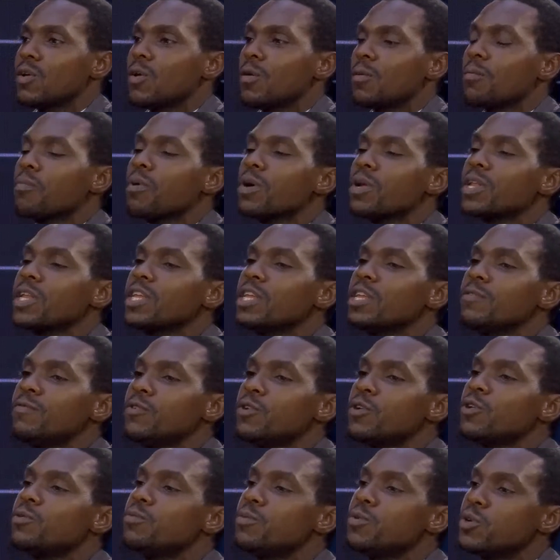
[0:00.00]
But if
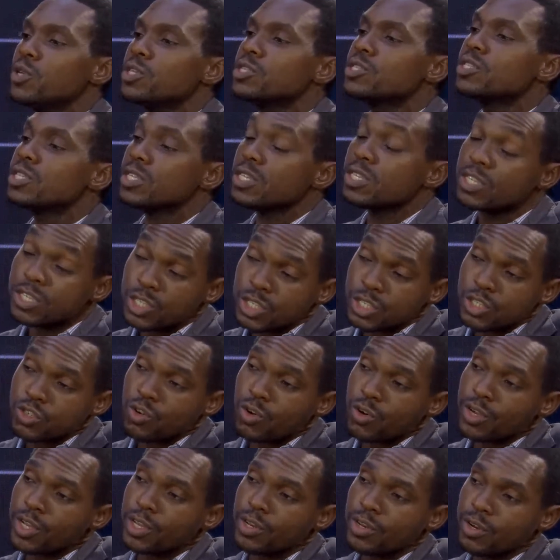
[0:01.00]
your immunity is
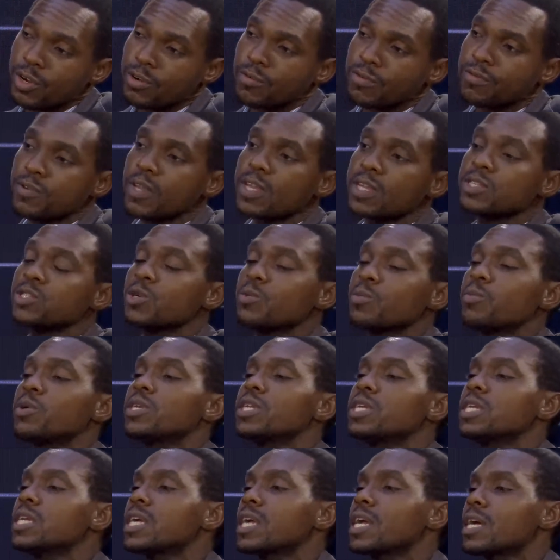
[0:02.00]
strong enough, yes, your
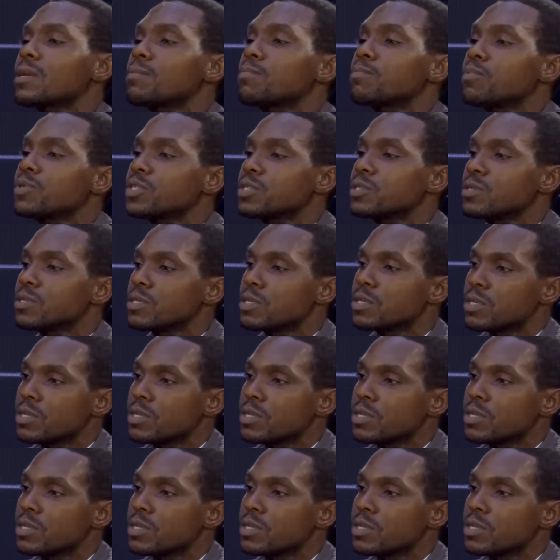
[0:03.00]
body can put it,